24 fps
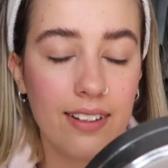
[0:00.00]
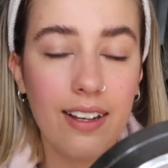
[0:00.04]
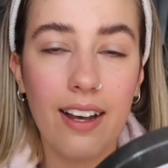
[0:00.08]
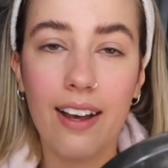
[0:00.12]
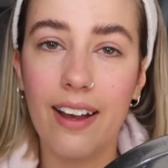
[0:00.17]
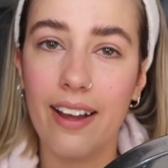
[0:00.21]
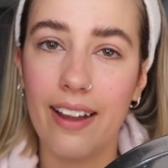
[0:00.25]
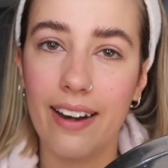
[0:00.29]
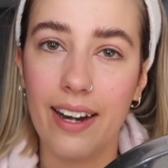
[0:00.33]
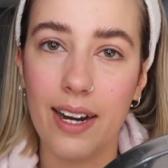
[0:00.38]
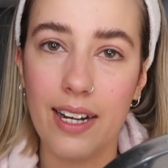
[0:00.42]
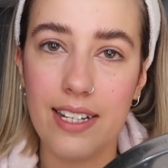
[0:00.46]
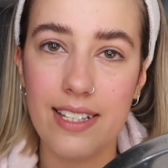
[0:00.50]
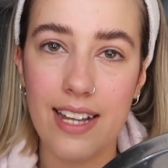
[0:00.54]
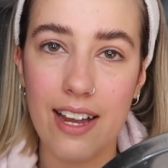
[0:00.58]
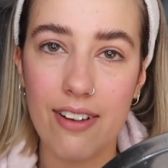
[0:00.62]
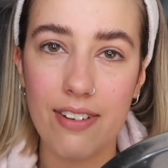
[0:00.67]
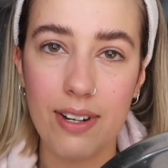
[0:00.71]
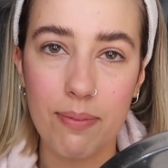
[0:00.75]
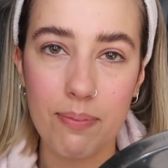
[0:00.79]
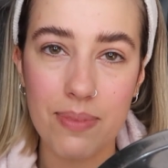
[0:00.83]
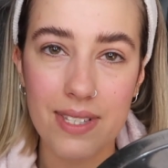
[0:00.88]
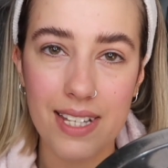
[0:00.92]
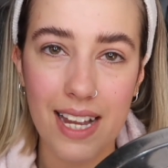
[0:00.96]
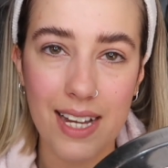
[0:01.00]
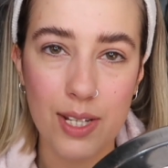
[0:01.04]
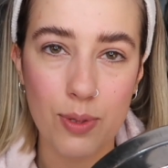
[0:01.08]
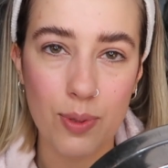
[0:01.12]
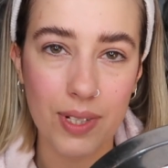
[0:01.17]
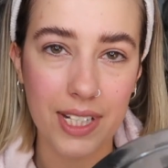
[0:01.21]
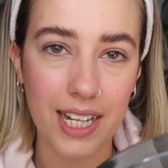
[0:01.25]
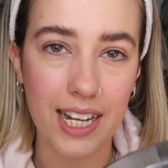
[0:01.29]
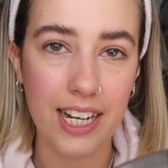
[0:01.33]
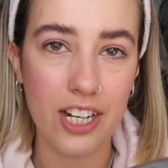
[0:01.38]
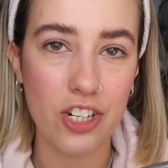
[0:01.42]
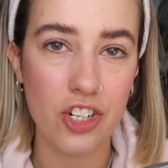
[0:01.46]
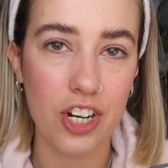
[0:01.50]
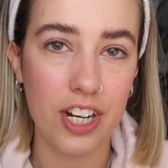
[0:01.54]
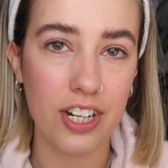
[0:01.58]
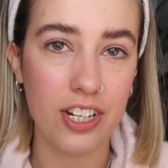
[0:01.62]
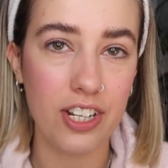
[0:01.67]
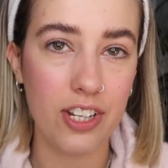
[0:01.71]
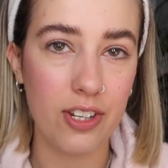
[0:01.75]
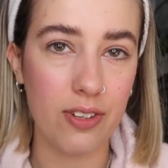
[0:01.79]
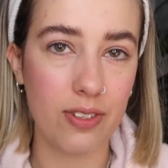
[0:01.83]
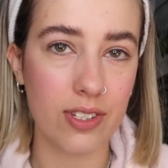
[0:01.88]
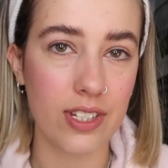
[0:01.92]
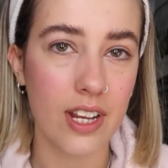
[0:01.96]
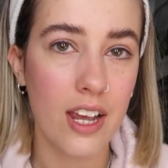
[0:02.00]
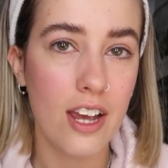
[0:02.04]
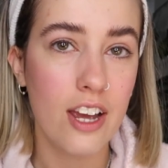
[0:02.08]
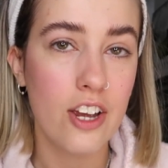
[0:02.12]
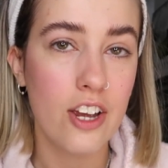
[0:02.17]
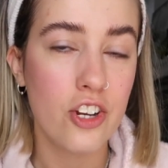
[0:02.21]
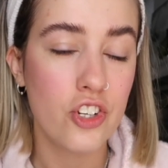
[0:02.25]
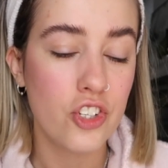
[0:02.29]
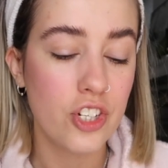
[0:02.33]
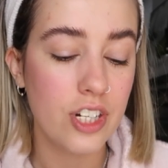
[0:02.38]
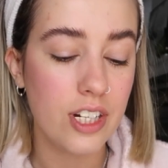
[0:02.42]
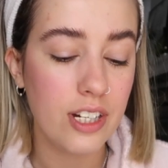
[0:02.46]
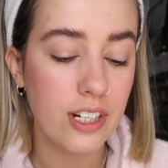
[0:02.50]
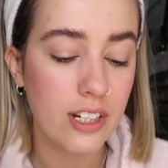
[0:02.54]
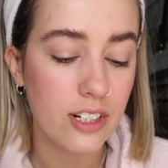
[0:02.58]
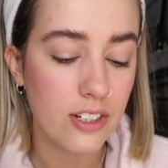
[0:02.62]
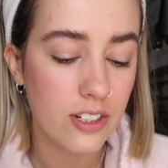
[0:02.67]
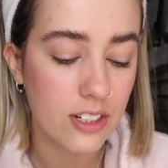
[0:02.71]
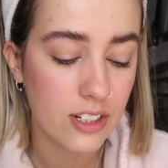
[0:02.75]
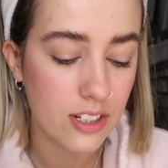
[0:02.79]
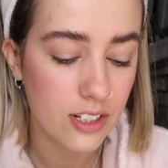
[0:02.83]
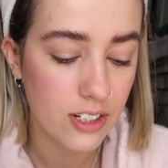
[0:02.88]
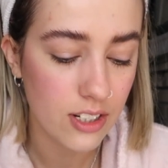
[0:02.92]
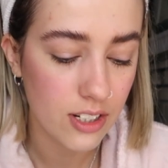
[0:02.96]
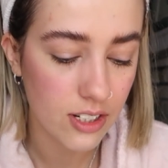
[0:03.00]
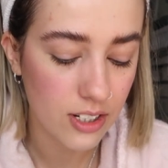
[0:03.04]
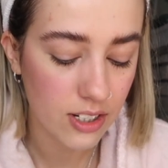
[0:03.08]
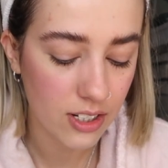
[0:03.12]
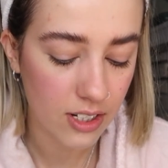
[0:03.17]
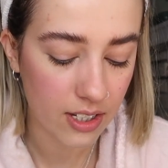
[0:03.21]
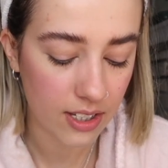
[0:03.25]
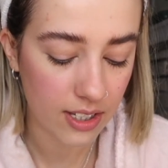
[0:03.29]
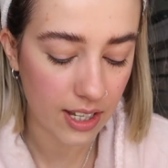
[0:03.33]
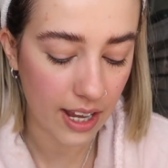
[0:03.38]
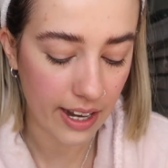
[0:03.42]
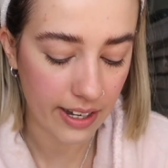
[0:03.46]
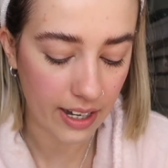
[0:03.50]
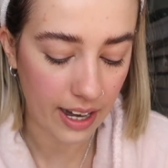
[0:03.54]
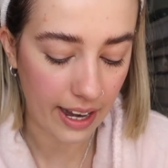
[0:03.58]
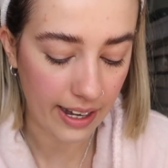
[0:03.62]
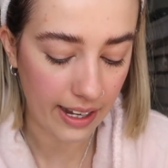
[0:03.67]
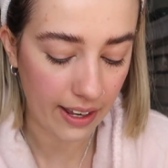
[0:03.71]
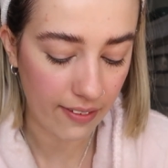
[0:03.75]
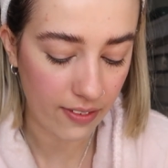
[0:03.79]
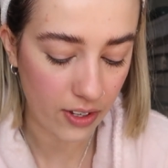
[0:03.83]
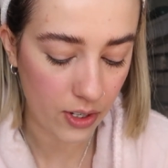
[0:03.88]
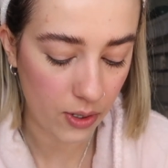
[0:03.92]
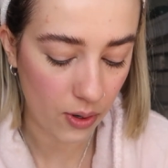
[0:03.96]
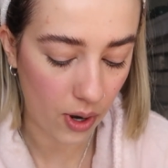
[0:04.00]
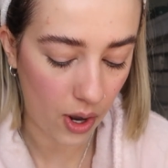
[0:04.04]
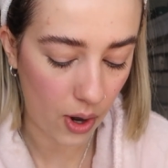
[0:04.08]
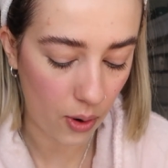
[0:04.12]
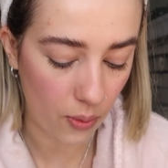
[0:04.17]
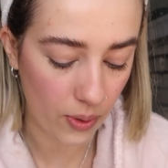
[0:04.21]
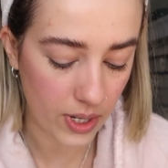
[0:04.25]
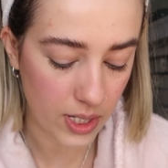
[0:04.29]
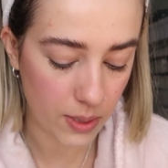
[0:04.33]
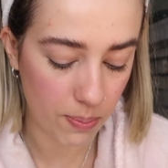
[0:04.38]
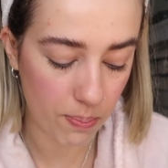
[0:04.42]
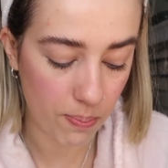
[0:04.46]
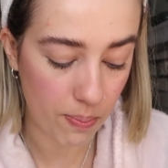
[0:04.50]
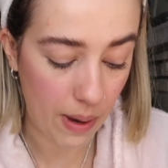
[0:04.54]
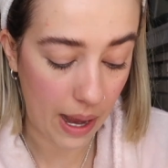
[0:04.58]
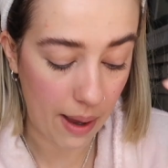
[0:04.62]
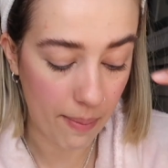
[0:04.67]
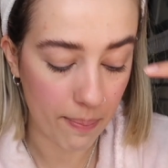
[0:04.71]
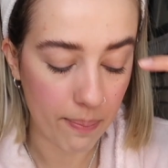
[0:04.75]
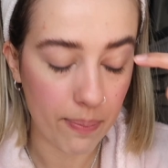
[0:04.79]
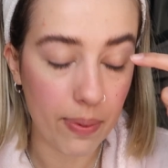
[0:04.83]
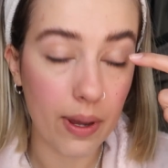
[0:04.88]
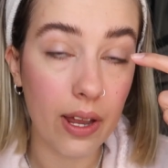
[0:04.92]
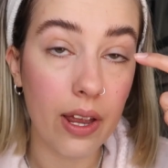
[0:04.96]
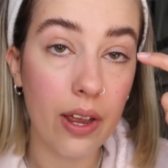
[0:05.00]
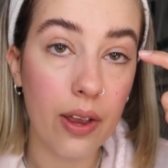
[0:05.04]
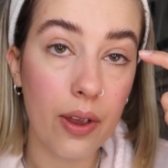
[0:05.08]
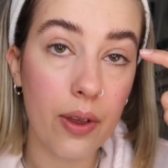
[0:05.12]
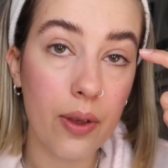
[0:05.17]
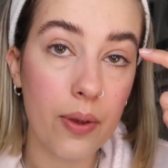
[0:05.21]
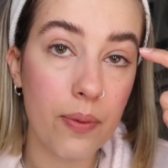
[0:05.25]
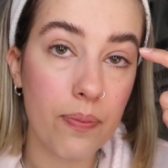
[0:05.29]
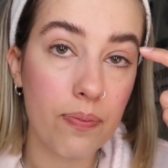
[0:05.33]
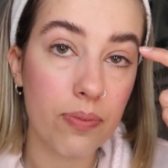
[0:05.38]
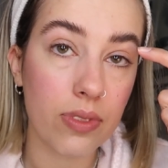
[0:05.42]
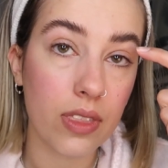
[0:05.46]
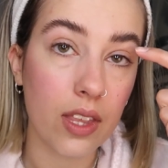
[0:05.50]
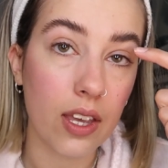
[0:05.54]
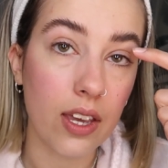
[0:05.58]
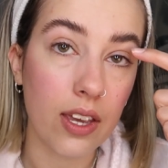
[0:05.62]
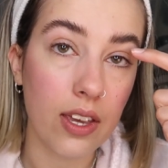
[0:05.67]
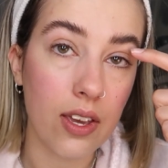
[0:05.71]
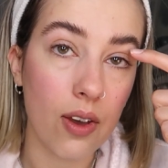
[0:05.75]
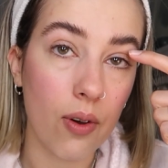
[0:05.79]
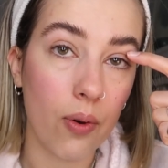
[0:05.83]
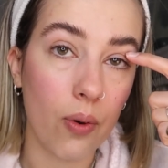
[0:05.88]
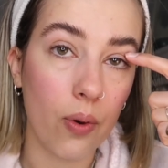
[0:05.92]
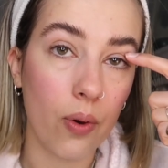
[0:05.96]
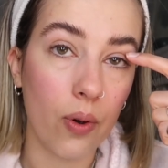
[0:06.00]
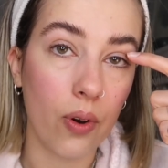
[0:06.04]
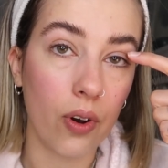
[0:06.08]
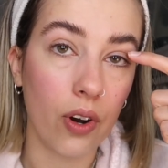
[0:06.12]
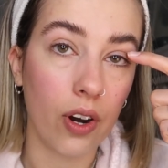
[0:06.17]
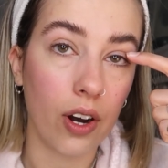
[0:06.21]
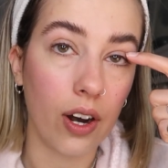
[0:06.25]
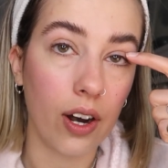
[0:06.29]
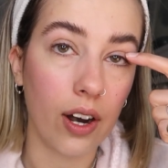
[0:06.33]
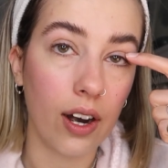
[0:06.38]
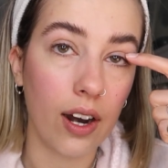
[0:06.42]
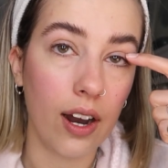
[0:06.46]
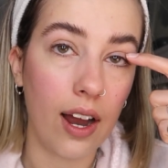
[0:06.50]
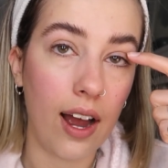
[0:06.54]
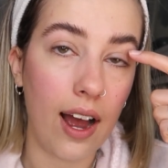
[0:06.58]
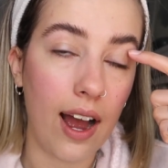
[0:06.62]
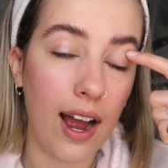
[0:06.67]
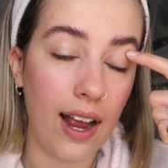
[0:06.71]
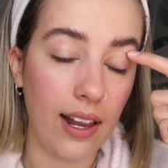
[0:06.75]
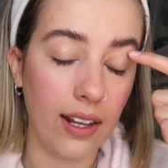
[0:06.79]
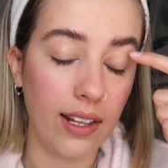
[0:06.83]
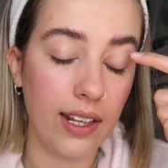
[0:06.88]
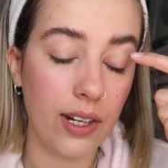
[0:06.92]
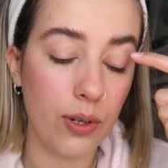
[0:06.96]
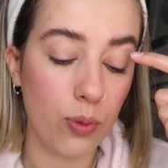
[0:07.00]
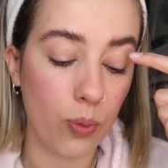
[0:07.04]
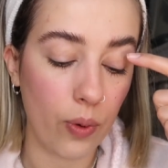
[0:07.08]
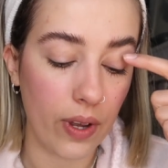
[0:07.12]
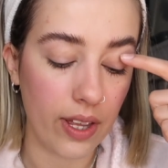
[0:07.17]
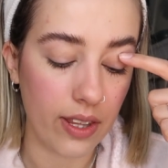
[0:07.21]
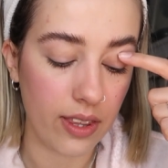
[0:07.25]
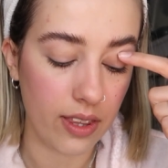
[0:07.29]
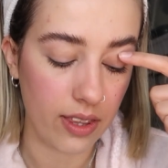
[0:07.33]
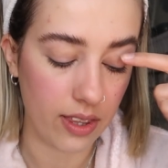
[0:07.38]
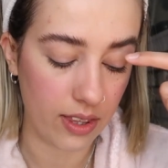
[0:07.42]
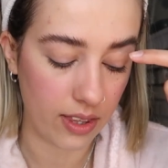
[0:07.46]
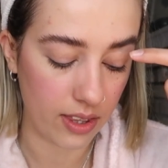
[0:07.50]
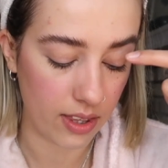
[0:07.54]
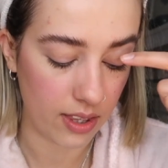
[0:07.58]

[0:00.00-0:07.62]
God, I sound obsessed with Kay Jane Hughes. She said, like, if you always bump your eyelid with